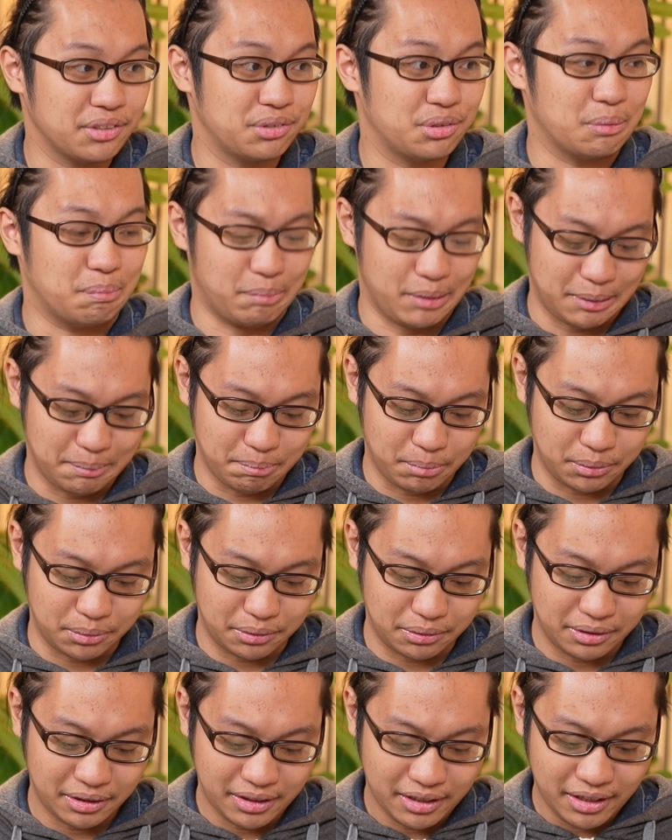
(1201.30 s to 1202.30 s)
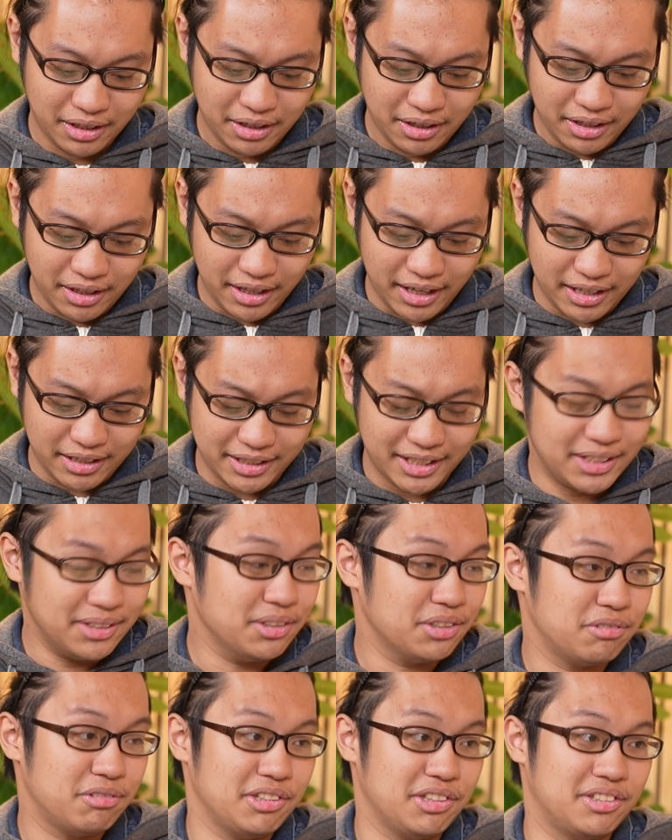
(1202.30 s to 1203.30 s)
to people and
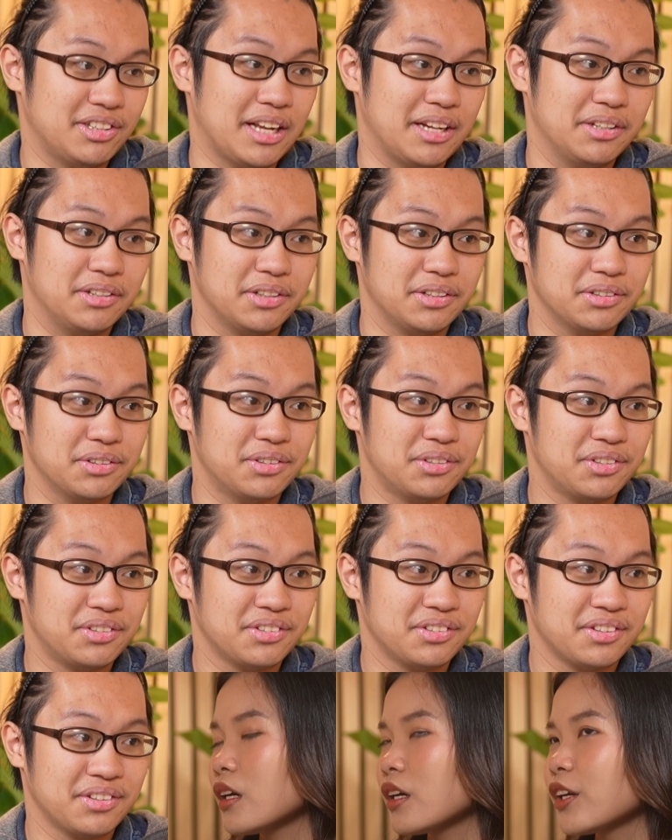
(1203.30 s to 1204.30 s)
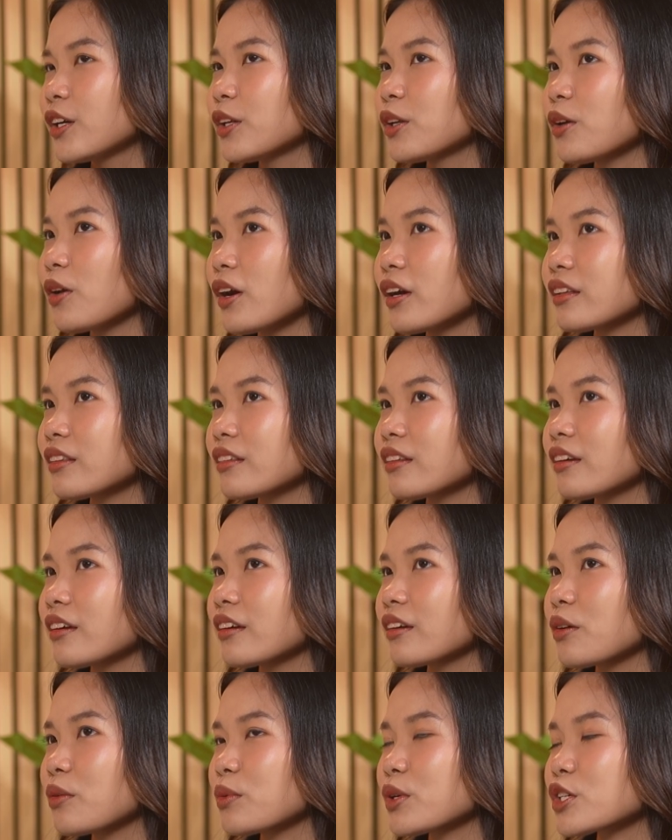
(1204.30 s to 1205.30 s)
industry standards. I
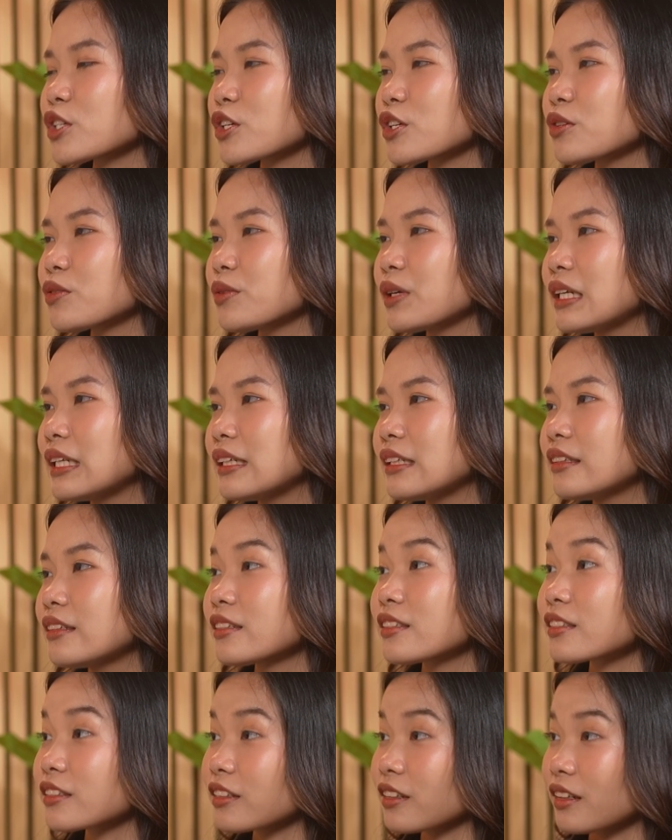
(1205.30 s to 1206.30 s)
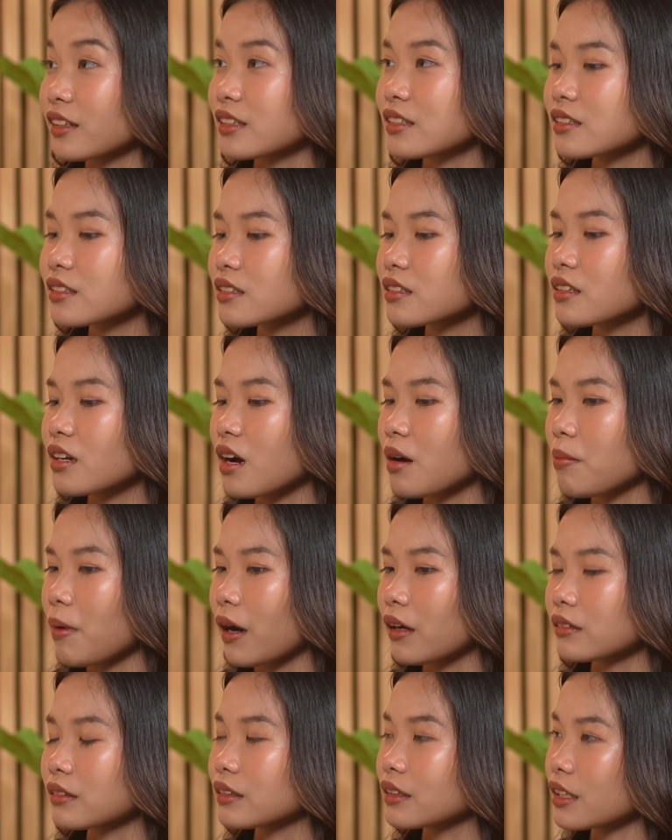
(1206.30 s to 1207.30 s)
think we should really discuss
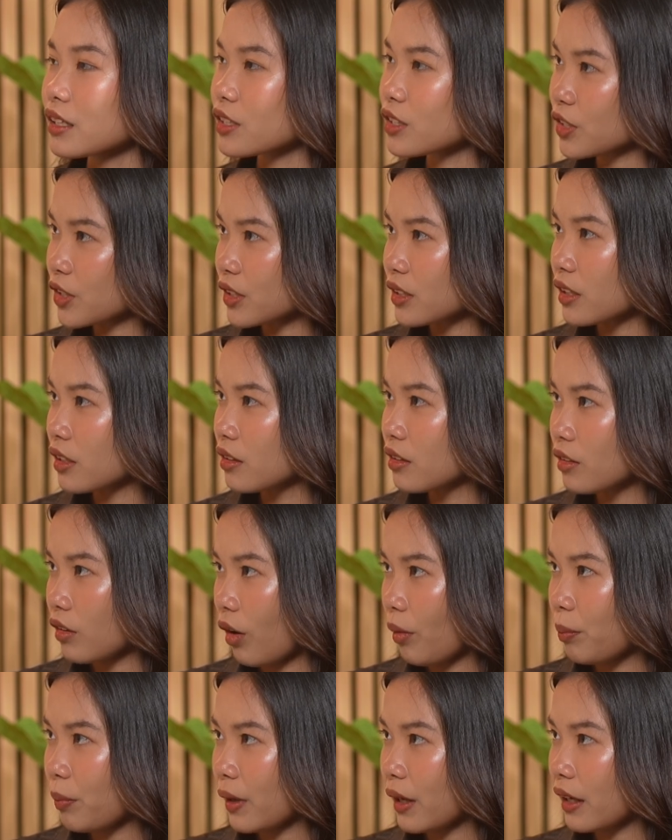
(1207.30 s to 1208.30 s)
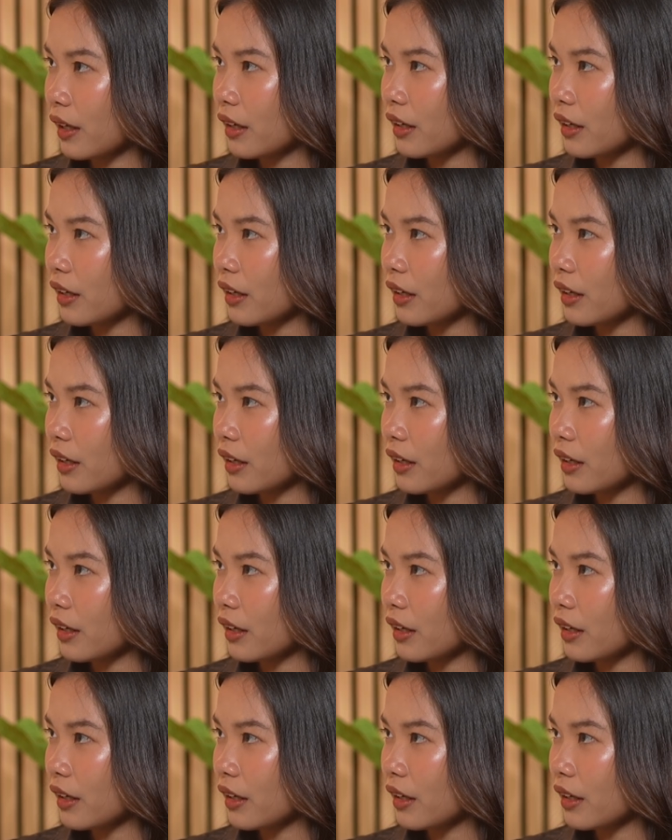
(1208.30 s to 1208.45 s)
about this certain topic,